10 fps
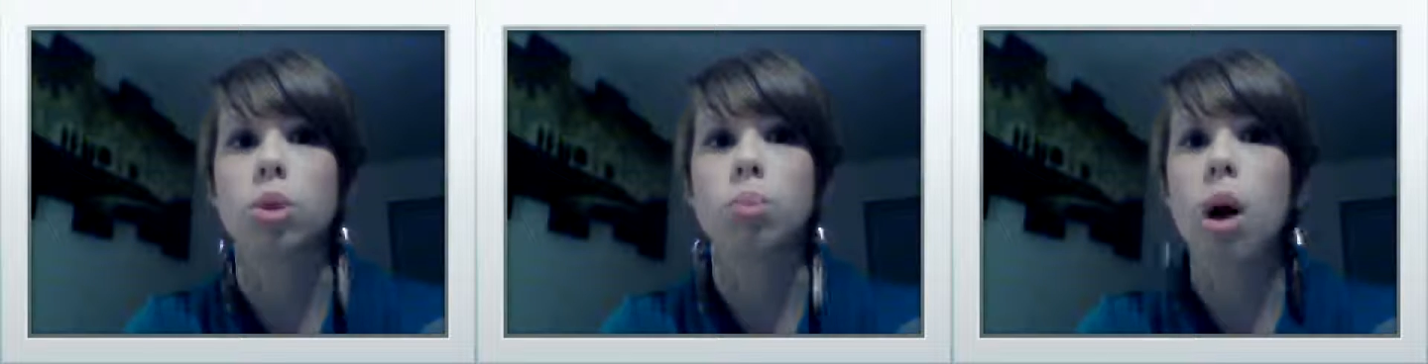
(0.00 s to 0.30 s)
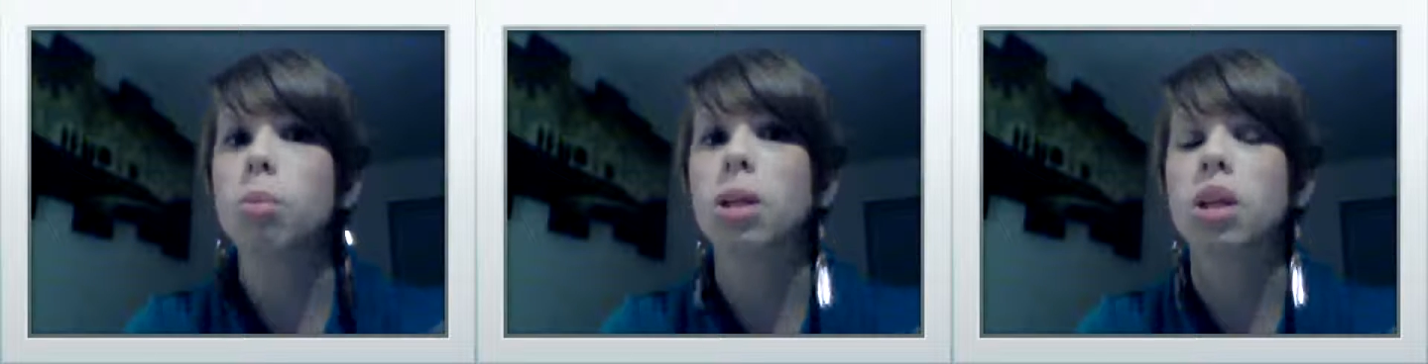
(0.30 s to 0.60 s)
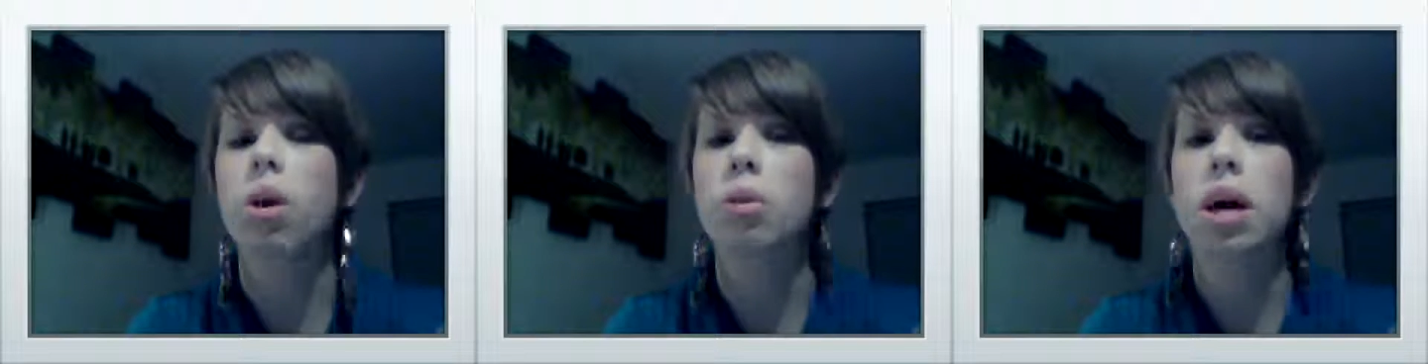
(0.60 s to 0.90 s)
You probably
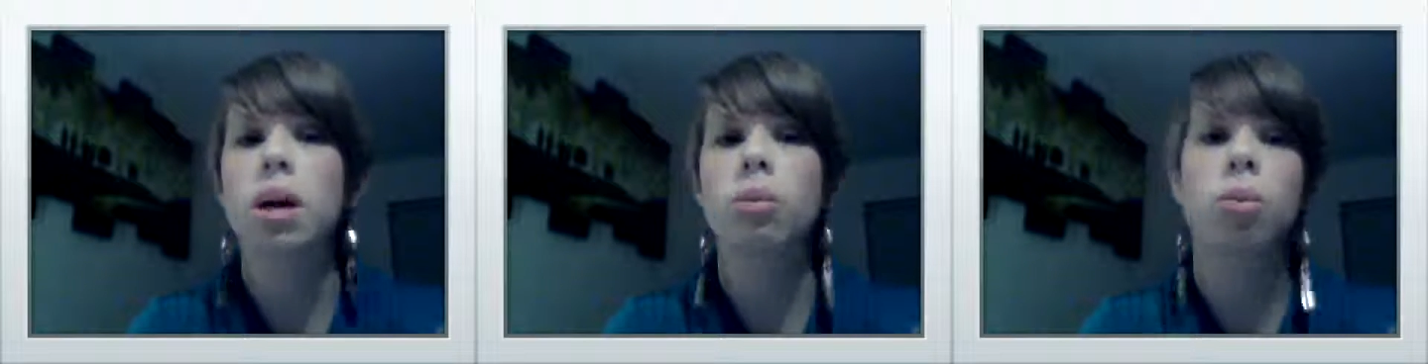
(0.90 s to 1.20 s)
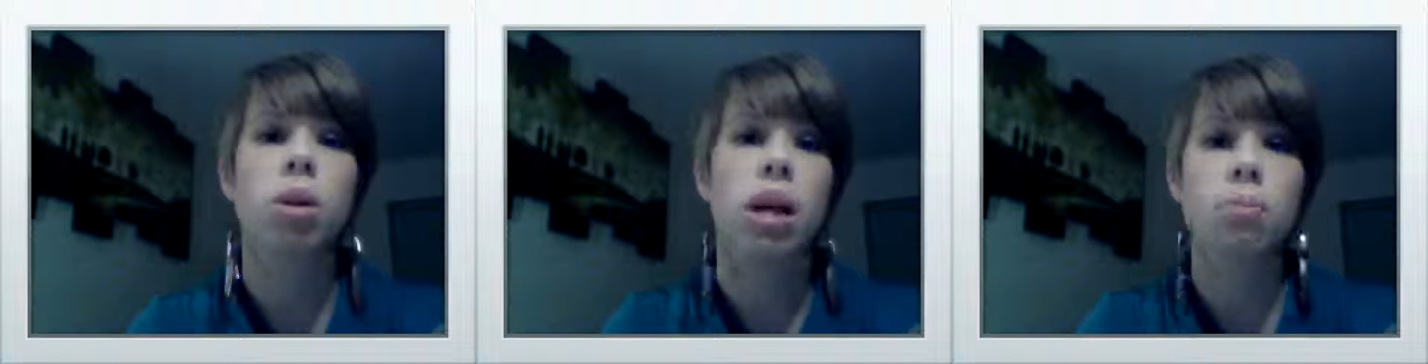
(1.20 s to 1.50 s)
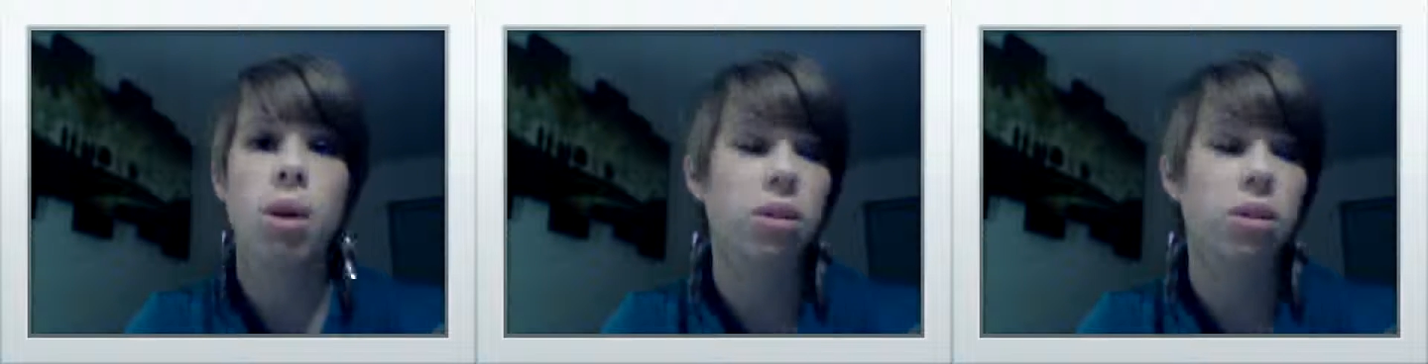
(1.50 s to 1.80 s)
know that, well, like
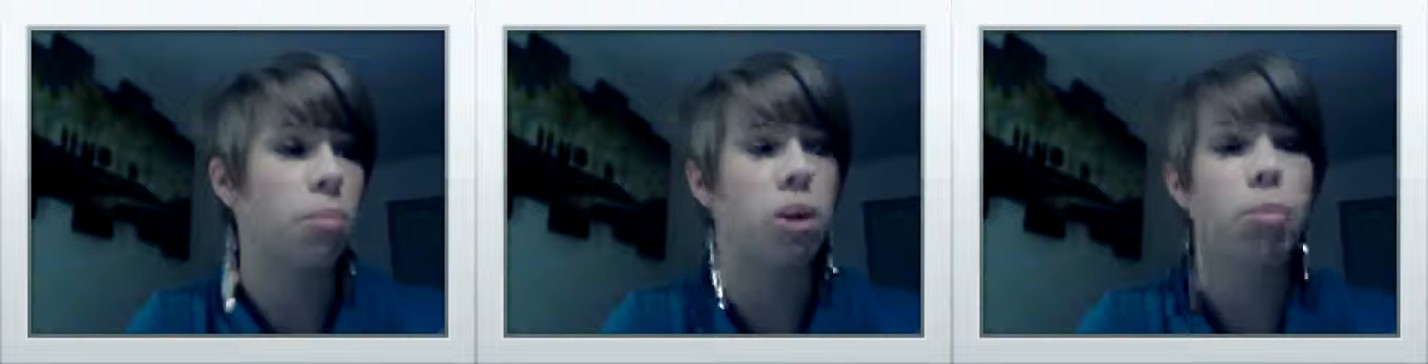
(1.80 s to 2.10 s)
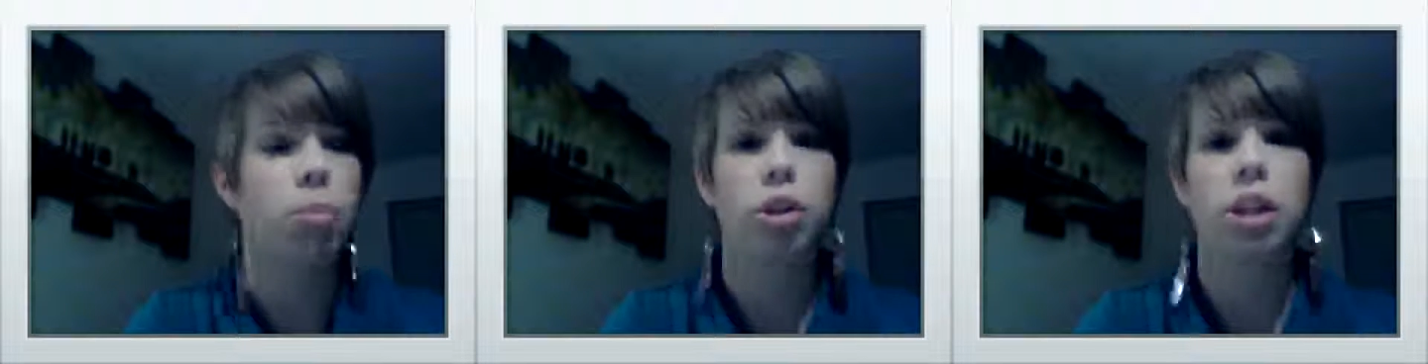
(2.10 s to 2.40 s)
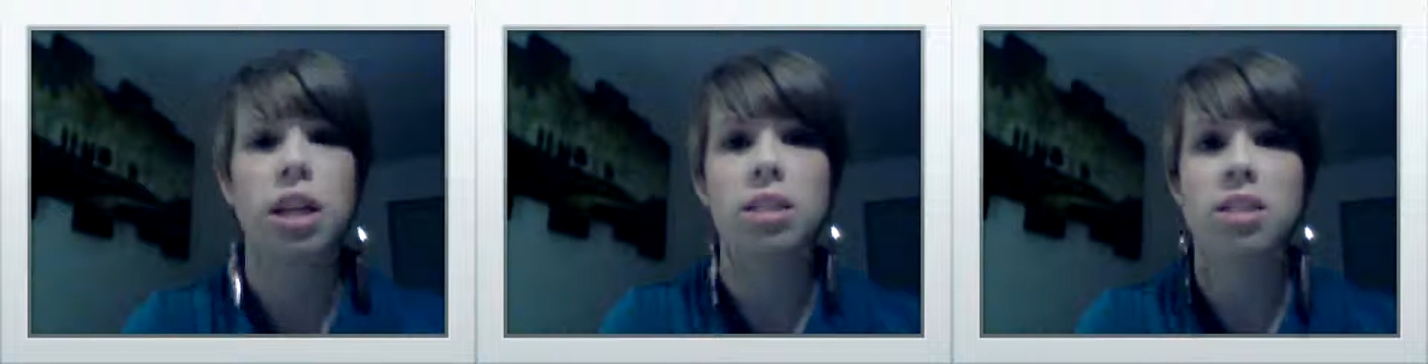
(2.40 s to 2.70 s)
me, some people are
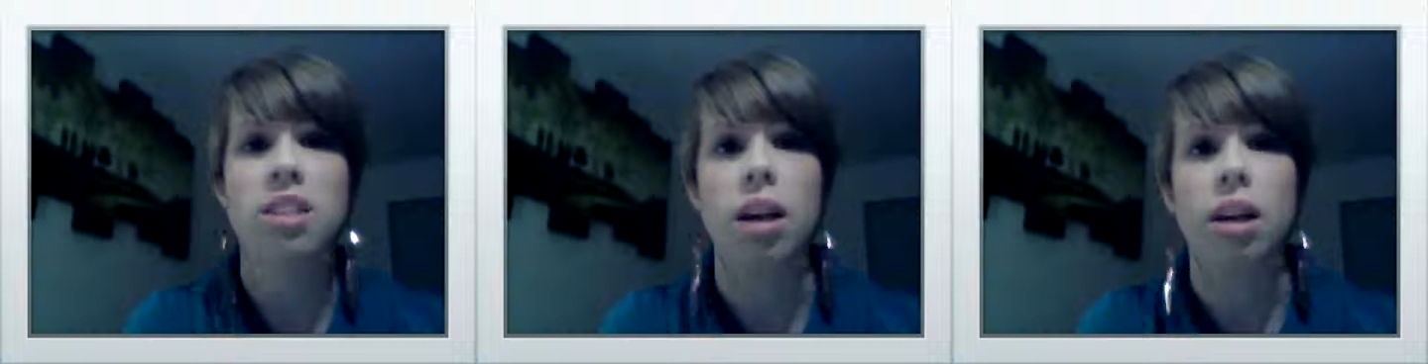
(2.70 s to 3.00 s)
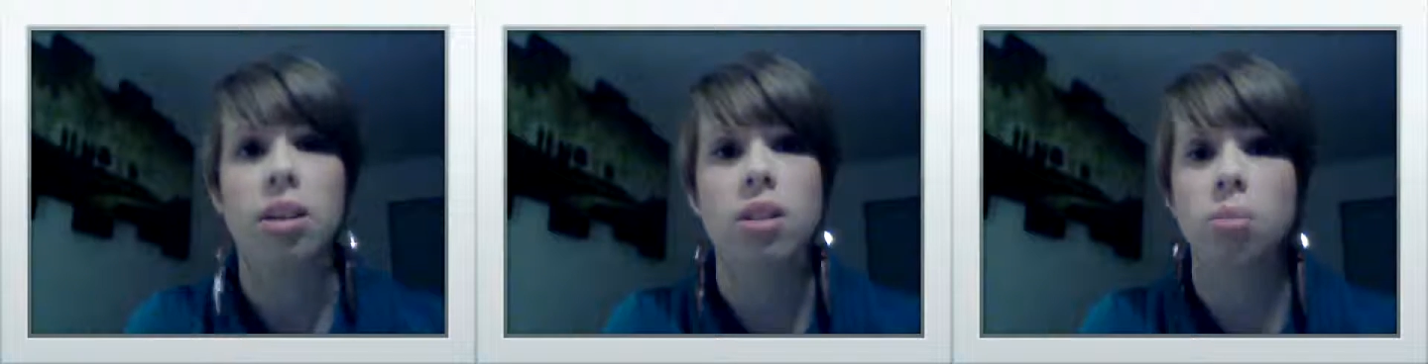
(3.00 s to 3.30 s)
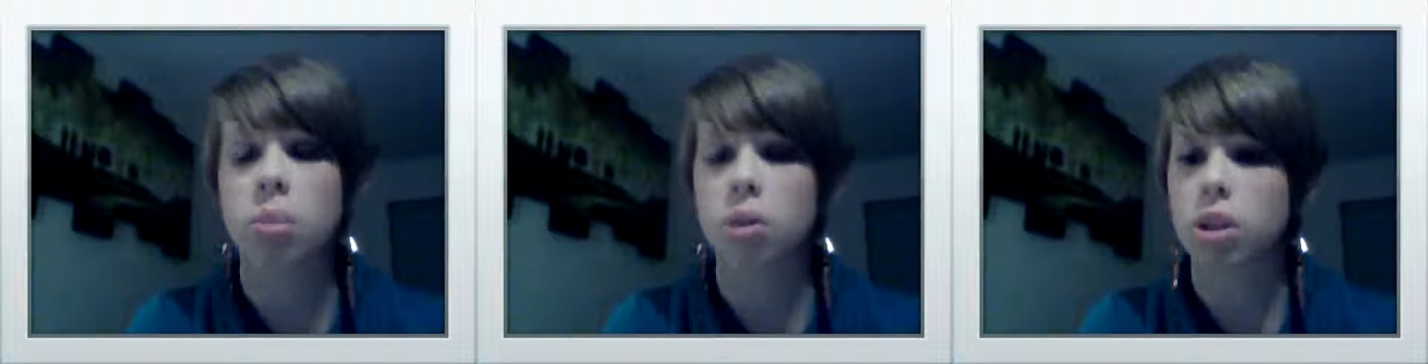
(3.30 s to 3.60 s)
good at singing, some
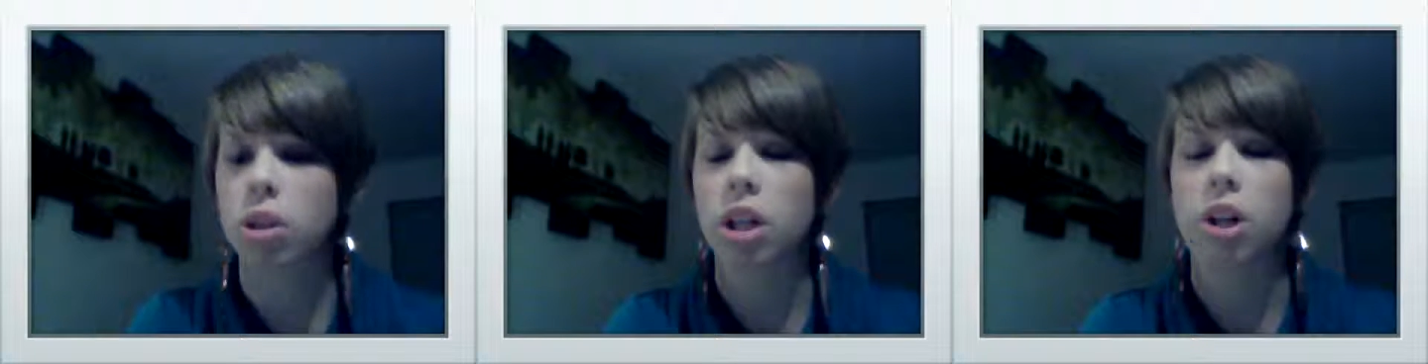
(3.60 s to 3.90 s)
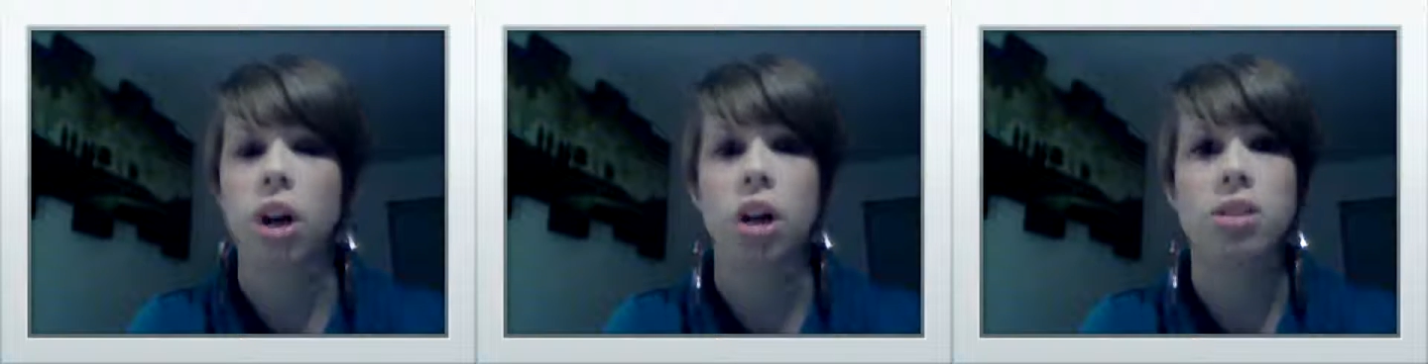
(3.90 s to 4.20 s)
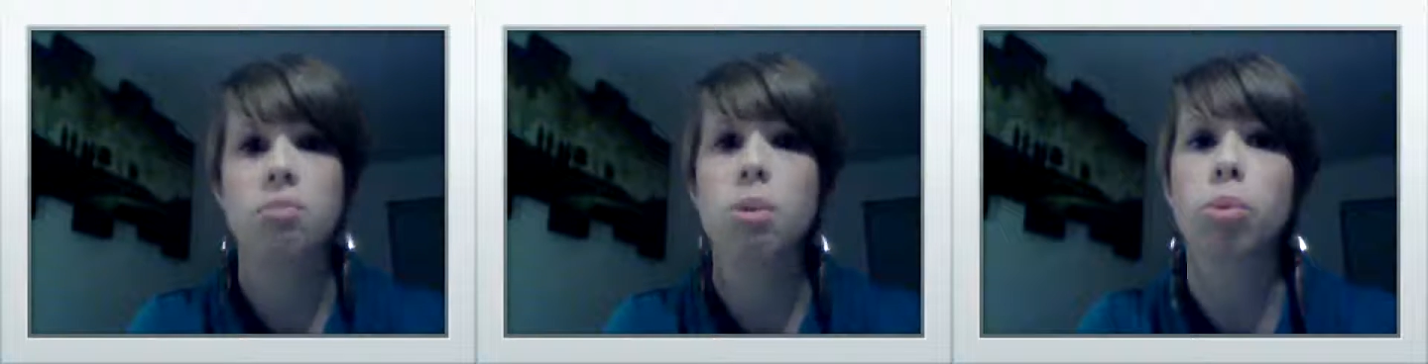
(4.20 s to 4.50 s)
people are good at art,
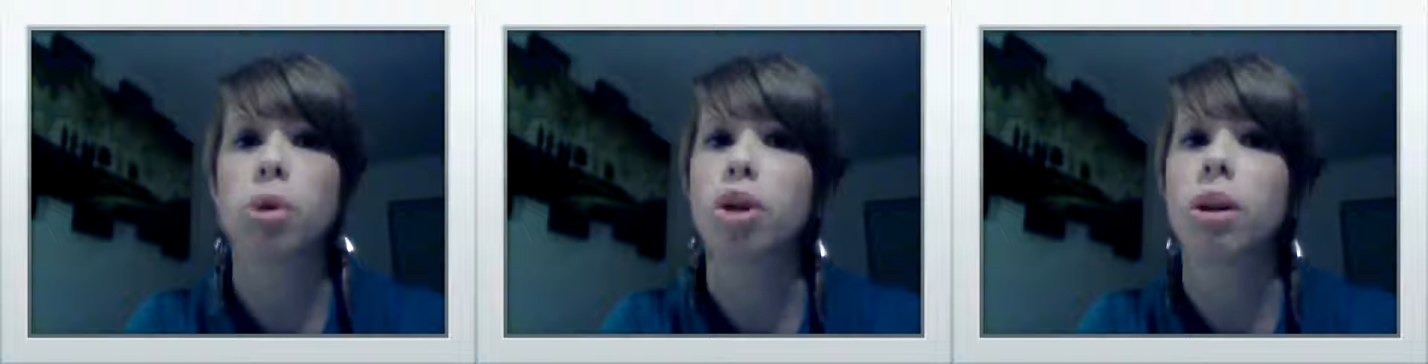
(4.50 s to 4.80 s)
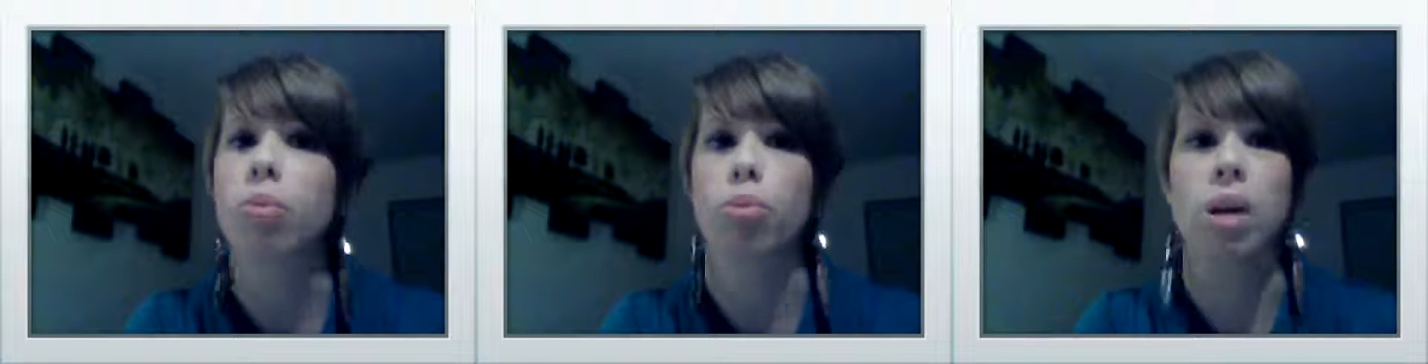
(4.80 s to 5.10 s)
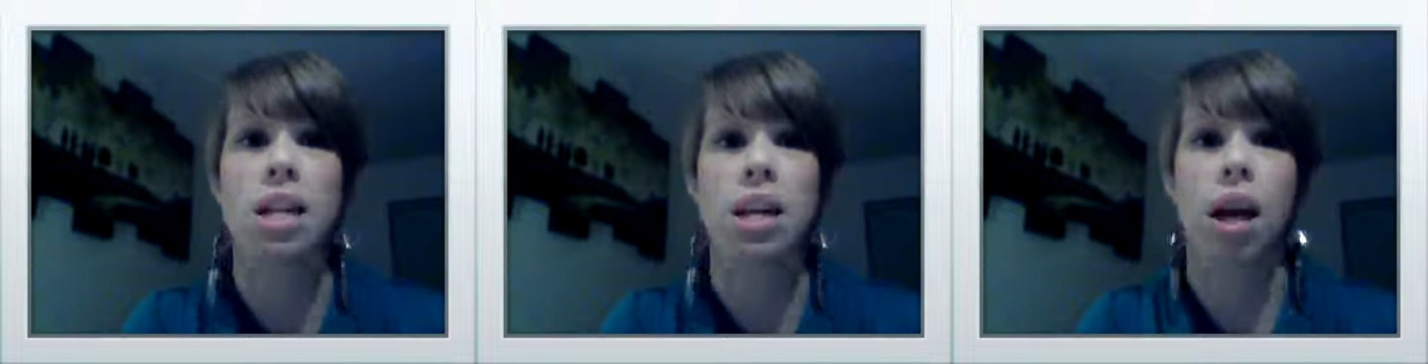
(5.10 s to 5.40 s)
some people are good at
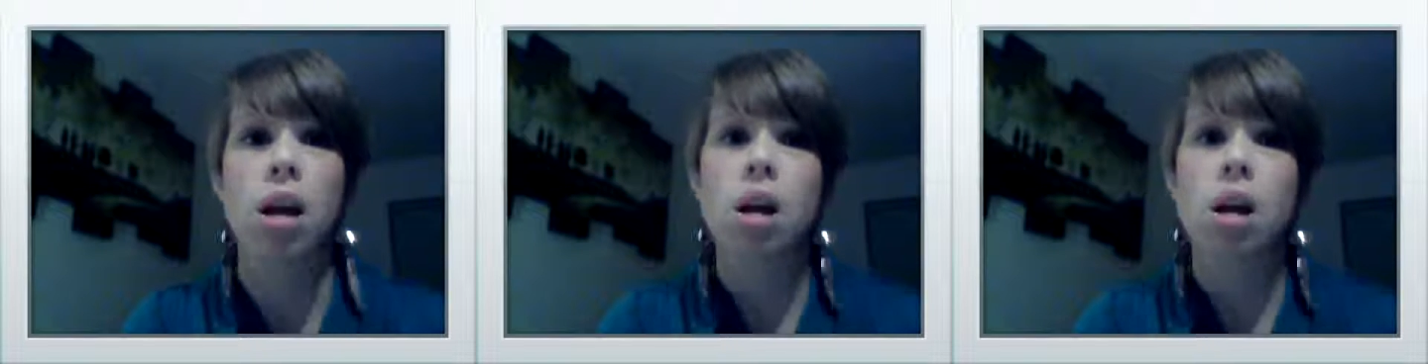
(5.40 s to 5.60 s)
reading,